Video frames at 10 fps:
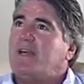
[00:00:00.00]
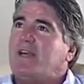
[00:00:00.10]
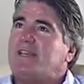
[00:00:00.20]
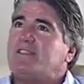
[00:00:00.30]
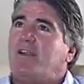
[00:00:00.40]

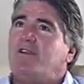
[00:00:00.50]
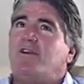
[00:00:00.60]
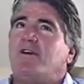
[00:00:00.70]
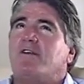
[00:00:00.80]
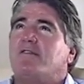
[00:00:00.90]
It's not
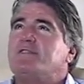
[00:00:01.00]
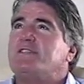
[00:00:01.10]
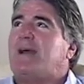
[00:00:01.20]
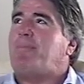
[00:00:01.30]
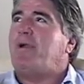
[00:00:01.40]
nerves,
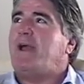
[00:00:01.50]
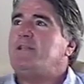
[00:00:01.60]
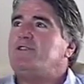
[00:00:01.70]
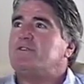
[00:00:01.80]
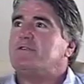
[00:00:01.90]
it's
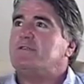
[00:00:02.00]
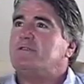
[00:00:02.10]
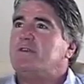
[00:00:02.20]
apprehension.